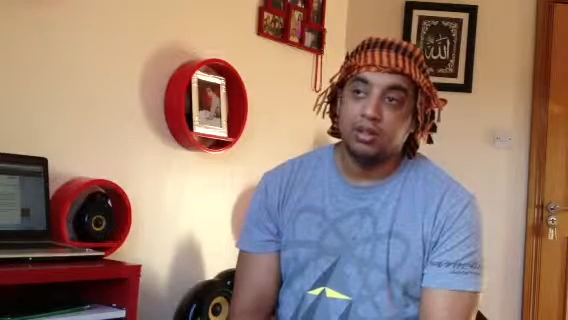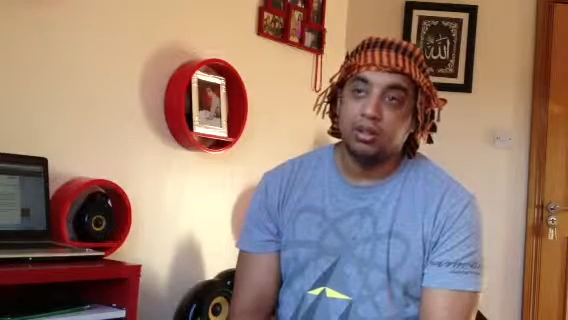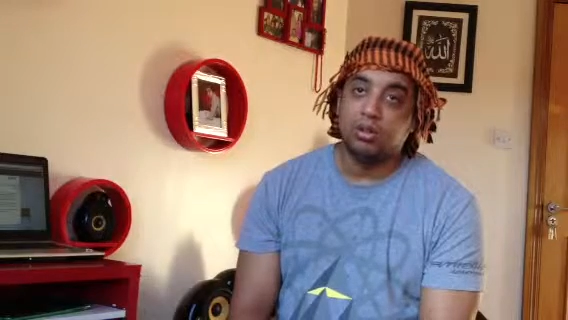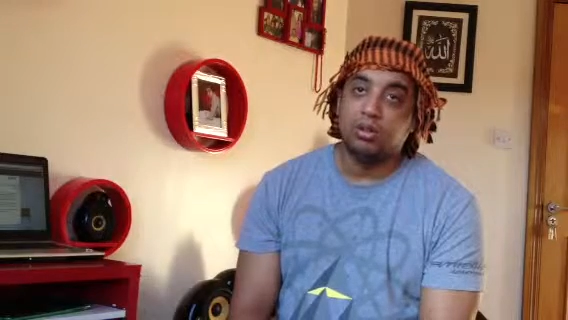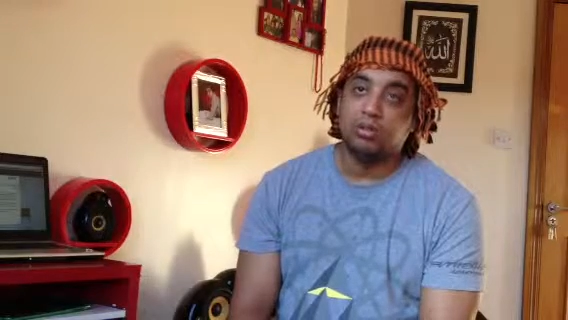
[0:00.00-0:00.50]

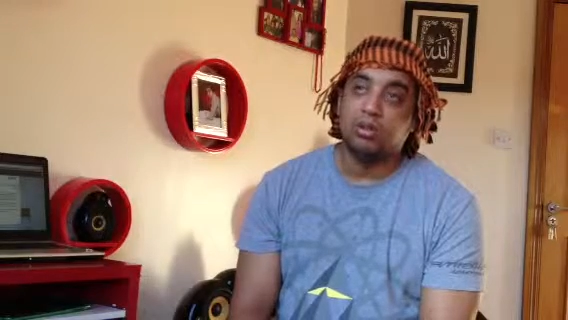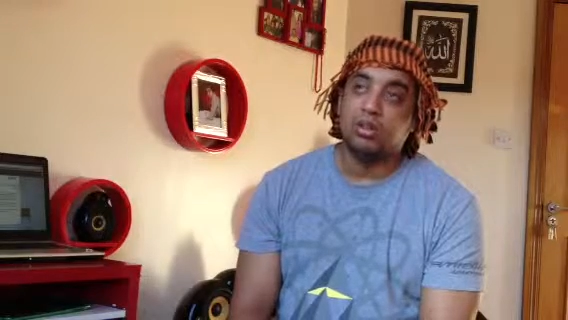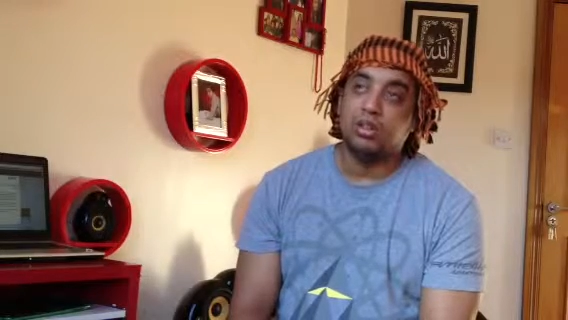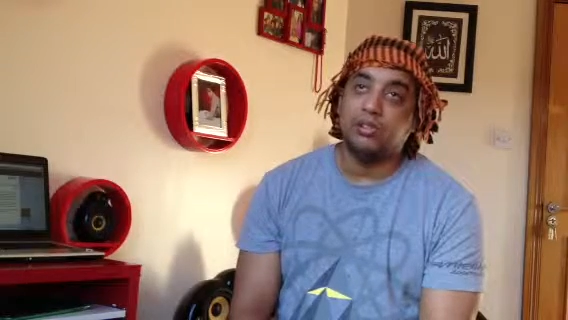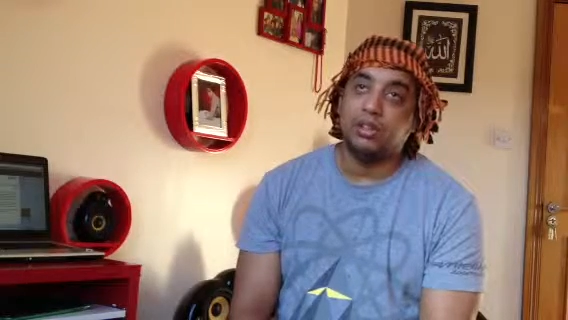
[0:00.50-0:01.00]
God
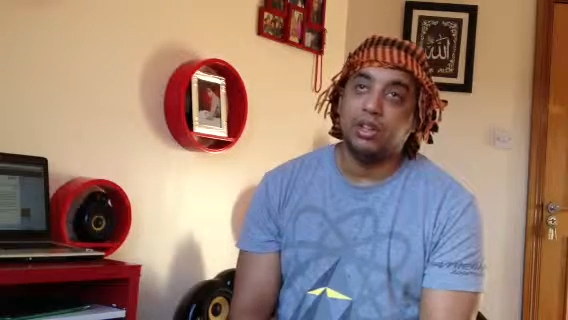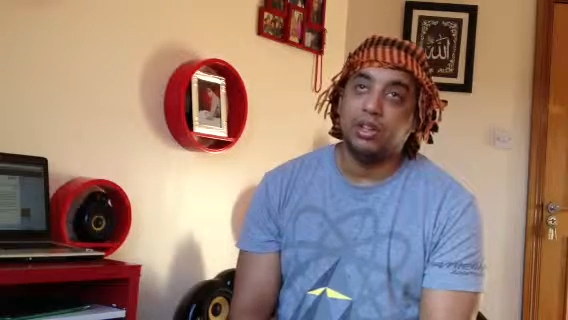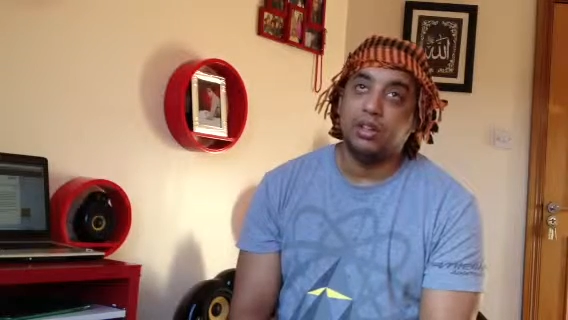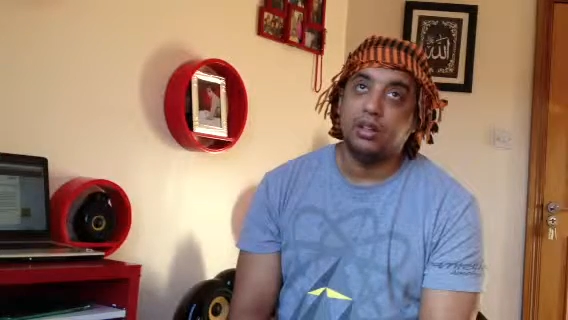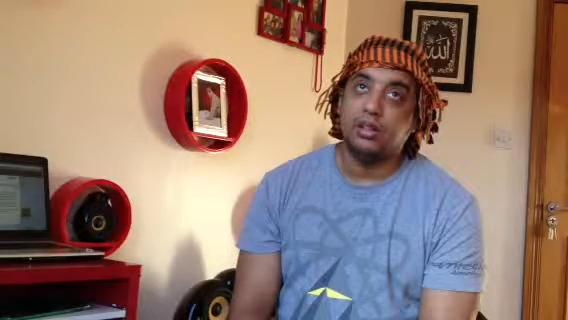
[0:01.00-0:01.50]
controls
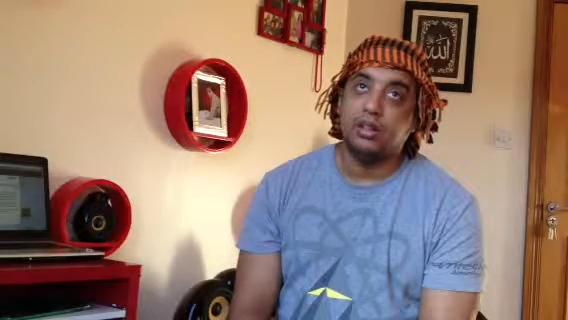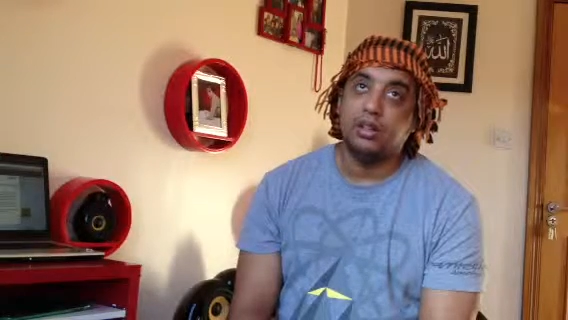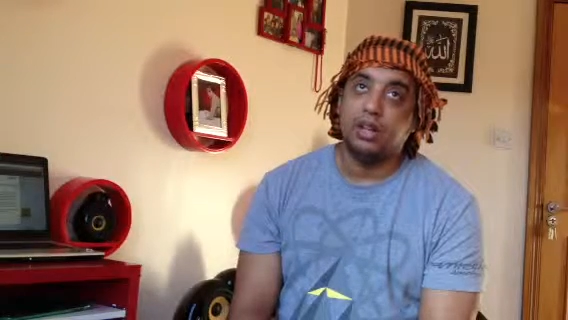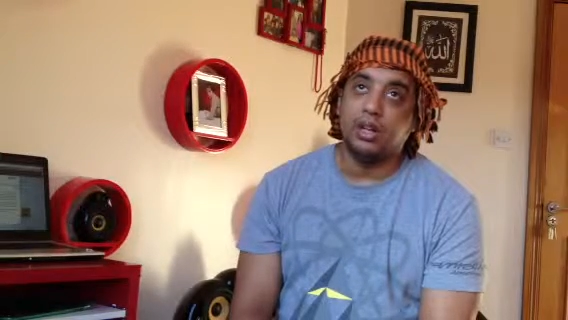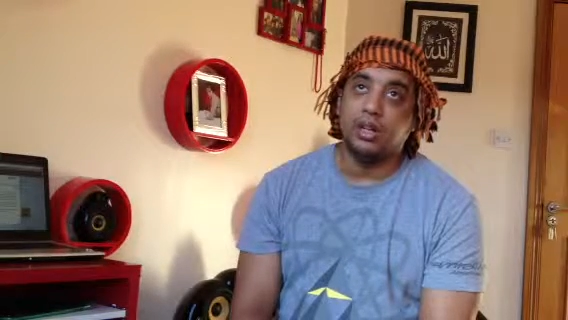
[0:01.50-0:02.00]
everything,
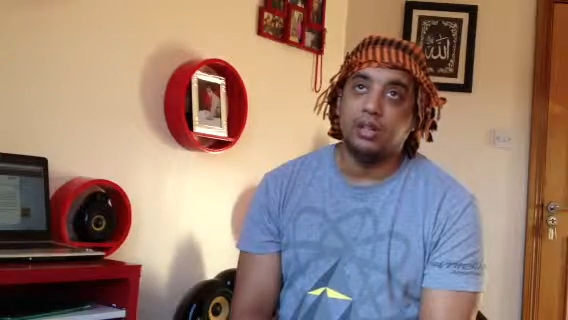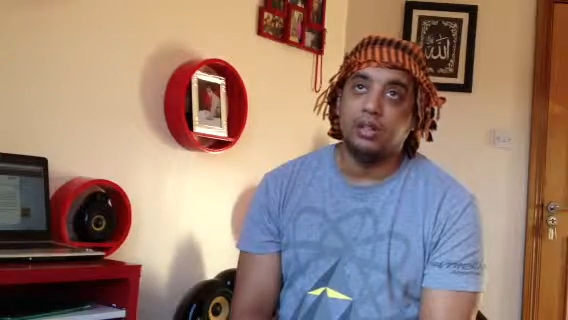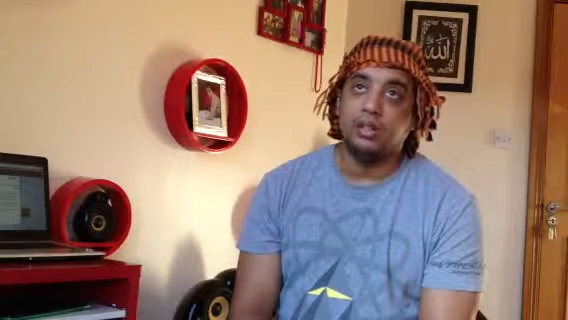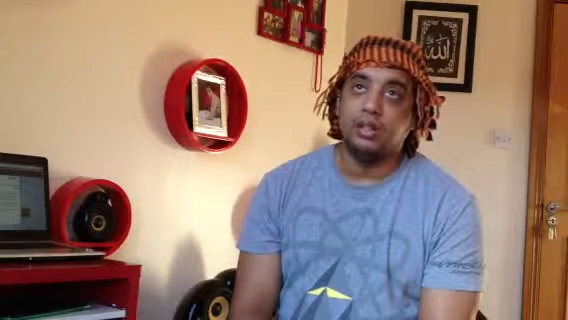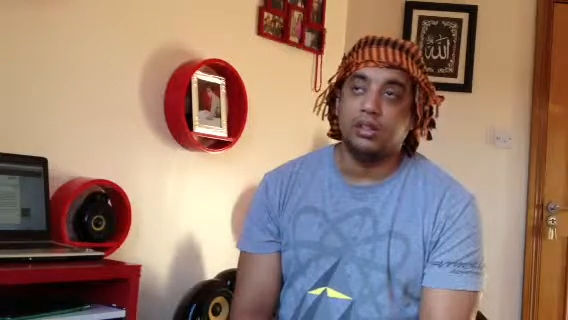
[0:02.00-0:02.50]

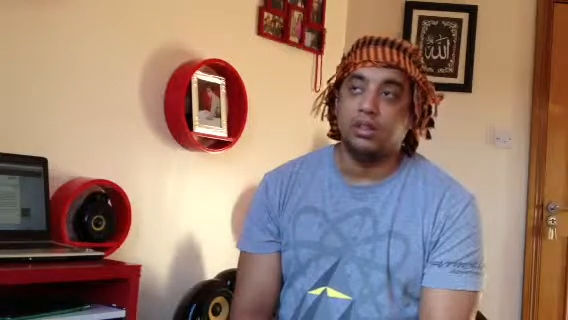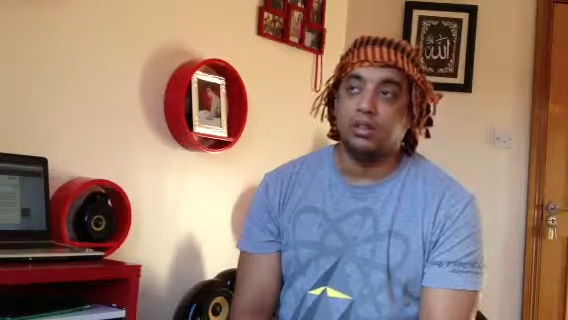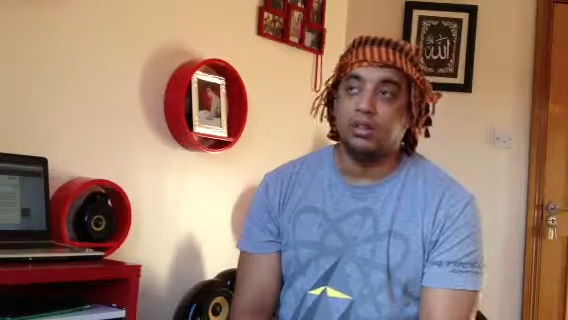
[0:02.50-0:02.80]
and